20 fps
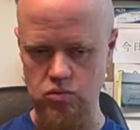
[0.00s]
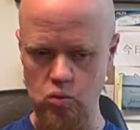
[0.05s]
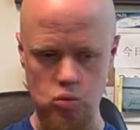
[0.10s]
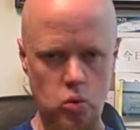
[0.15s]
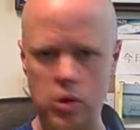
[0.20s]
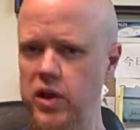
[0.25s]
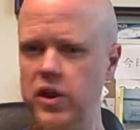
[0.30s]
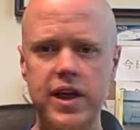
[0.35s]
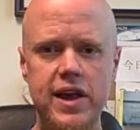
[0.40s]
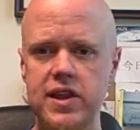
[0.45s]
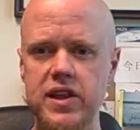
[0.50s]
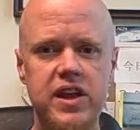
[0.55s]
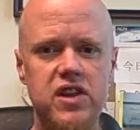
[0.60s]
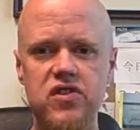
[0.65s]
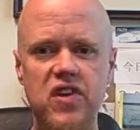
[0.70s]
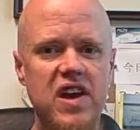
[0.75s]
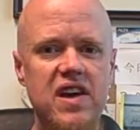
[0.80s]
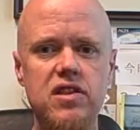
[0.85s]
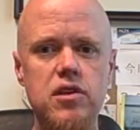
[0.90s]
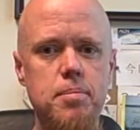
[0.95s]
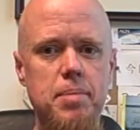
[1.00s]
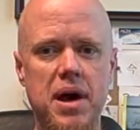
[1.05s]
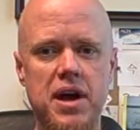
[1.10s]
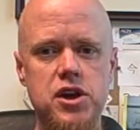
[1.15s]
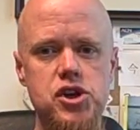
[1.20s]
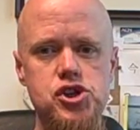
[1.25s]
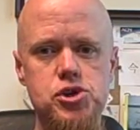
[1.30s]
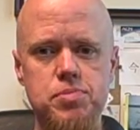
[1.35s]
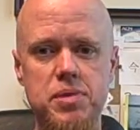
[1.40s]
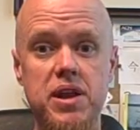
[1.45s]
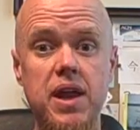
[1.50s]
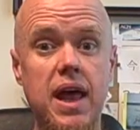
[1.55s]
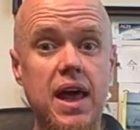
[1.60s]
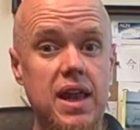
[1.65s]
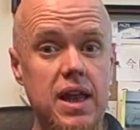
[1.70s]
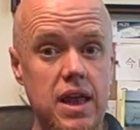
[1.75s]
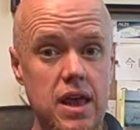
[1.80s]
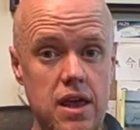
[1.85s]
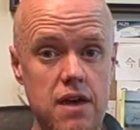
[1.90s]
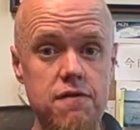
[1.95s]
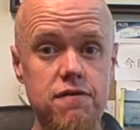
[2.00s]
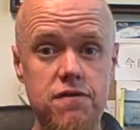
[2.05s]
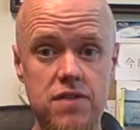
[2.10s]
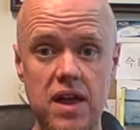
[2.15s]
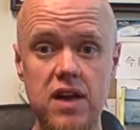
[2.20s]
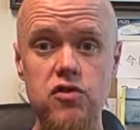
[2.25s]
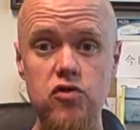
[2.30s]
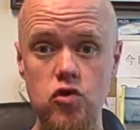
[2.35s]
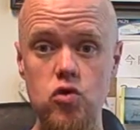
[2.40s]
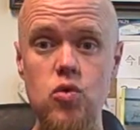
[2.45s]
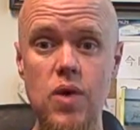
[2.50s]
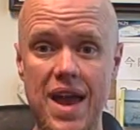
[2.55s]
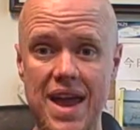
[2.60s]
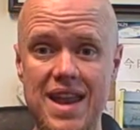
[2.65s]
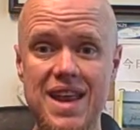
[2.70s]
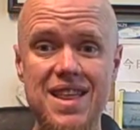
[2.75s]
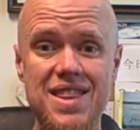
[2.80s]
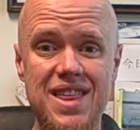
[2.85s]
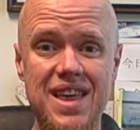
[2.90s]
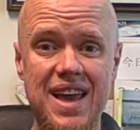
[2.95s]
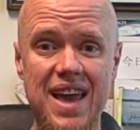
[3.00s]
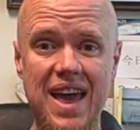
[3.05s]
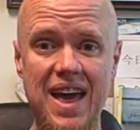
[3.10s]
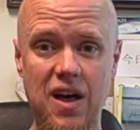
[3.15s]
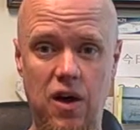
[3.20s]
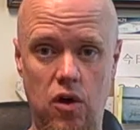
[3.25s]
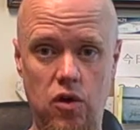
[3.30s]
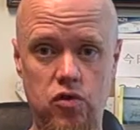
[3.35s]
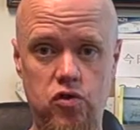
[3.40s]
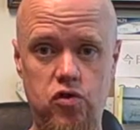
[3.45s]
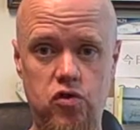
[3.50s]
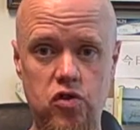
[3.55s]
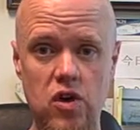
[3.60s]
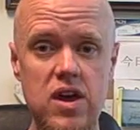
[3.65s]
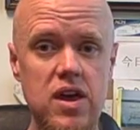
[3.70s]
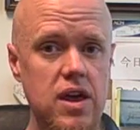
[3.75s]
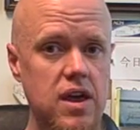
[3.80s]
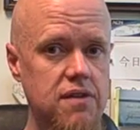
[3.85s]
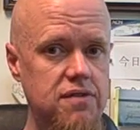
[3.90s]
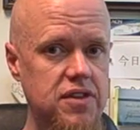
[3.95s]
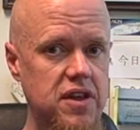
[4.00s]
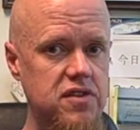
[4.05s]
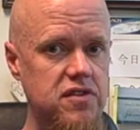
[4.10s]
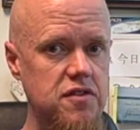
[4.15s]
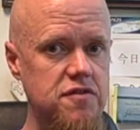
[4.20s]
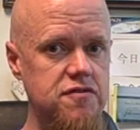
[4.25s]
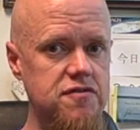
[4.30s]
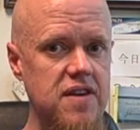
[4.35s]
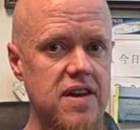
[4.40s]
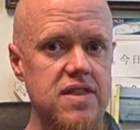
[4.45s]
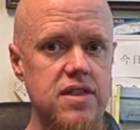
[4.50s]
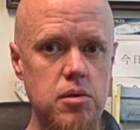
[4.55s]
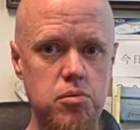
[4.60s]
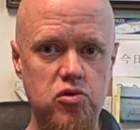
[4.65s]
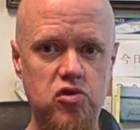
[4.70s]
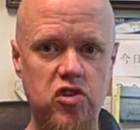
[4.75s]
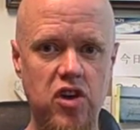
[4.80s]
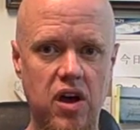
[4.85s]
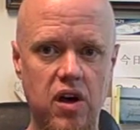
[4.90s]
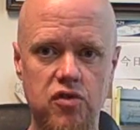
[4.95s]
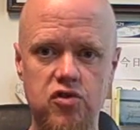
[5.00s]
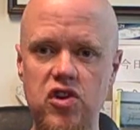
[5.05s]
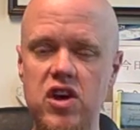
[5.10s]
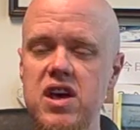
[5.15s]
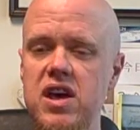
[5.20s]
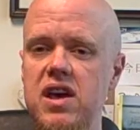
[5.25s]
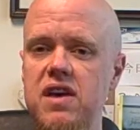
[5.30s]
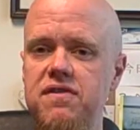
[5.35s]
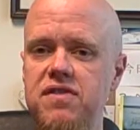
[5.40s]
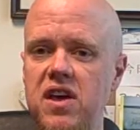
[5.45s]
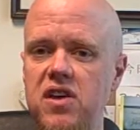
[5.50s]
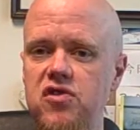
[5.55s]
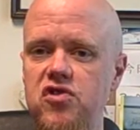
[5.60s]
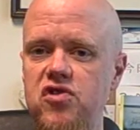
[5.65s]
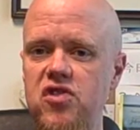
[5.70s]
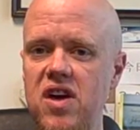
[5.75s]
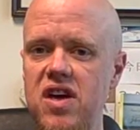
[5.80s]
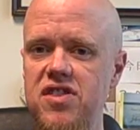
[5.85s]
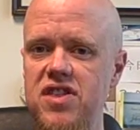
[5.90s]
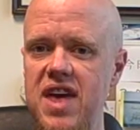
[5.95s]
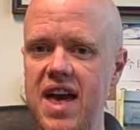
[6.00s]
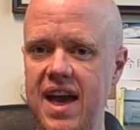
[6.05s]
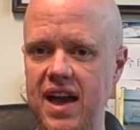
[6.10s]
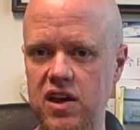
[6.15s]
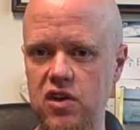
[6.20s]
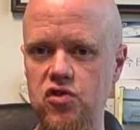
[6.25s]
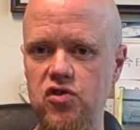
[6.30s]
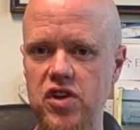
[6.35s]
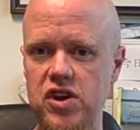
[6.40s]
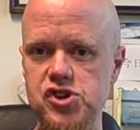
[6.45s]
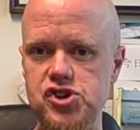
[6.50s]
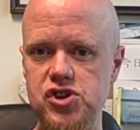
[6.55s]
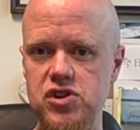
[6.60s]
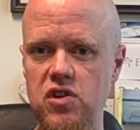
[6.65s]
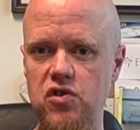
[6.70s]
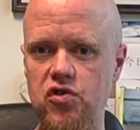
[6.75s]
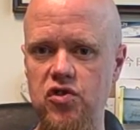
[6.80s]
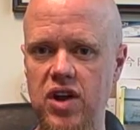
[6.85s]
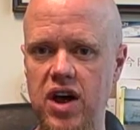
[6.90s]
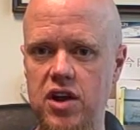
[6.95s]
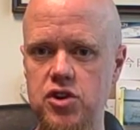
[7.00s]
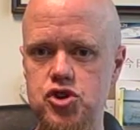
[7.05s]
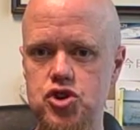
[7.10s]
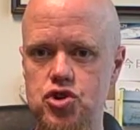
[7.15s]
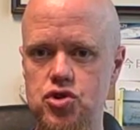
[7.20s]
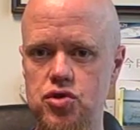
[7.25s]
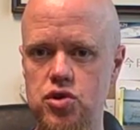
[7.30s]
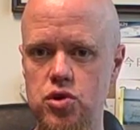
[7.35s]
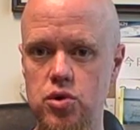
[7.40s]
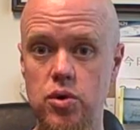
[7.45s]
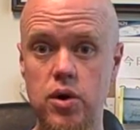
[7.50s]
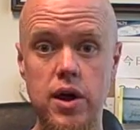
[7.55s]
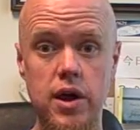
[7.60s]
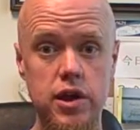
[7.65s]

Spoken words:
willingly take the punishment, and if they do anything else, if they defend themselves, if they say the accusation is not true,